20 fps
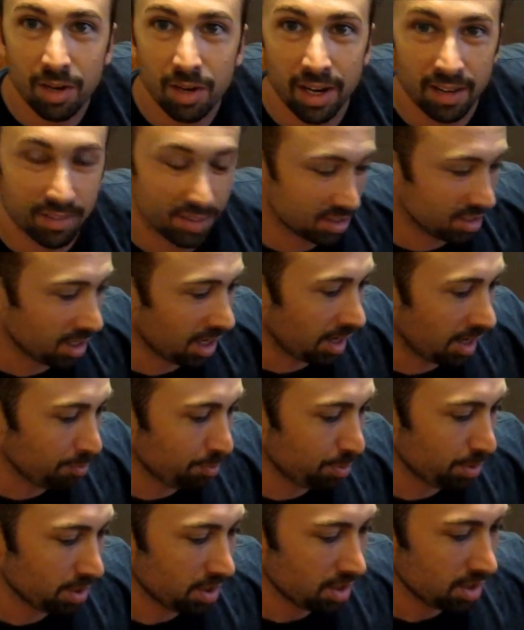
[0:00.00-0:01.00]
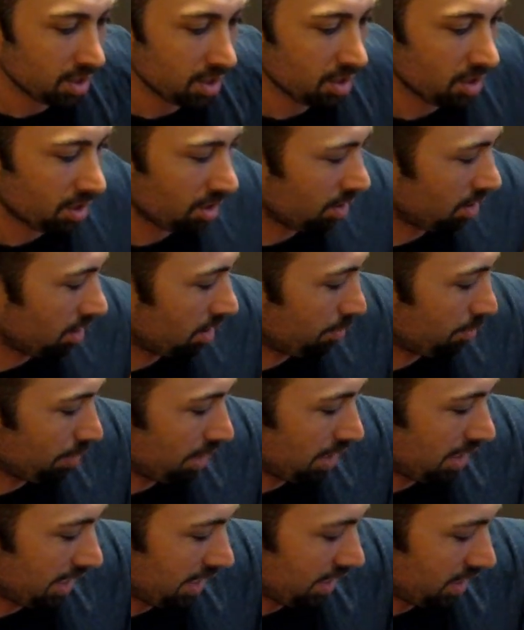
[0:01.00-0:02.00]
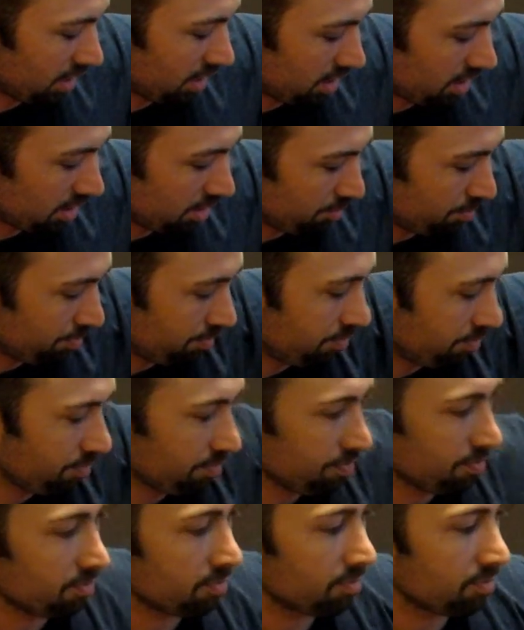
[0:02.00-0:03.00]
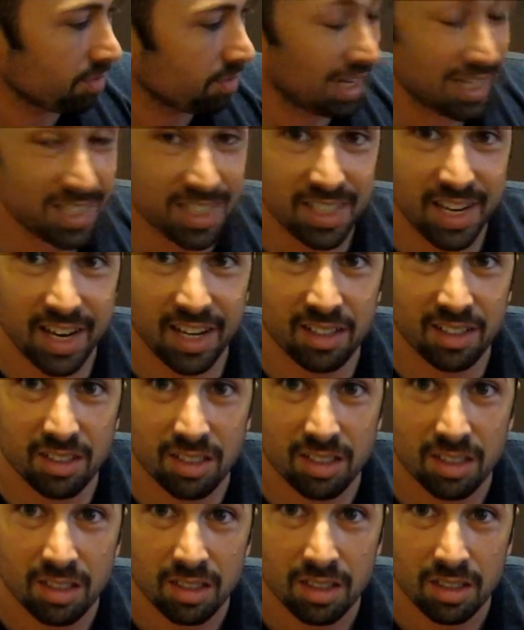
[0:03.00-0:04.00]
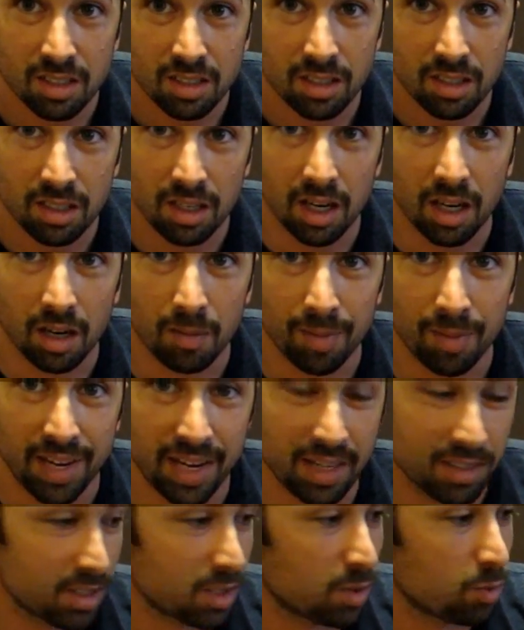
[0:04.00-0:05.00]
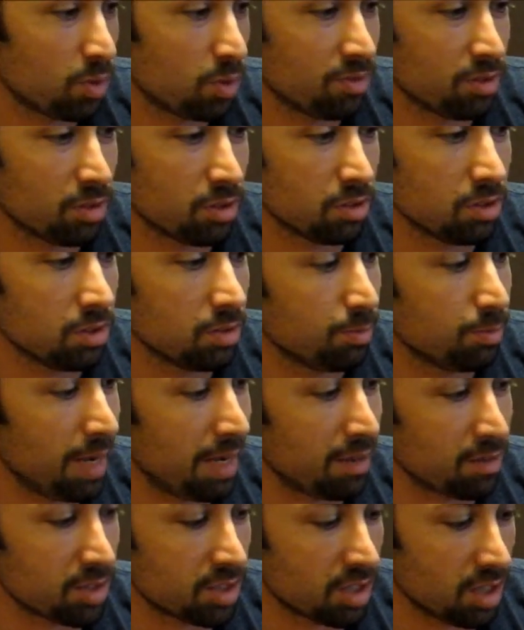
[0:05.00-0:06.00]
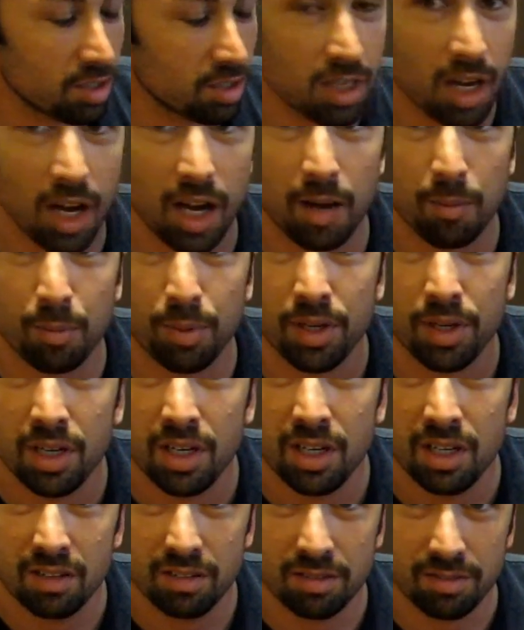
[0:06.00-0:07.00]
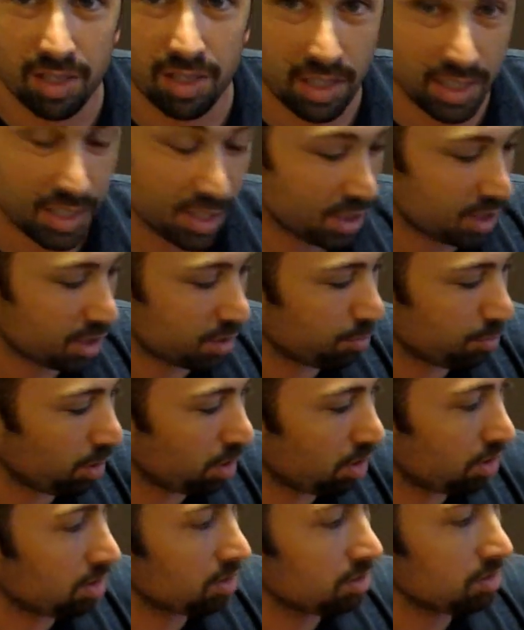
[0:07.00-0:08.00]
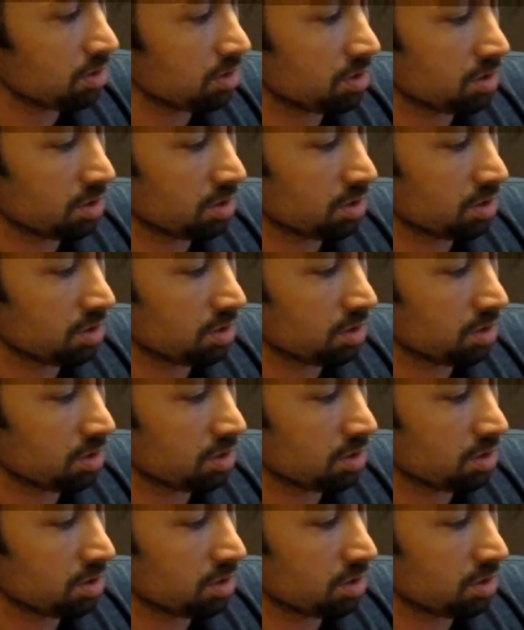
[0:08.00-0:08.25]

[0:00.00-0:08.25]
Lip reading: right on the top are my light stands. They got swivel mounts on top, very small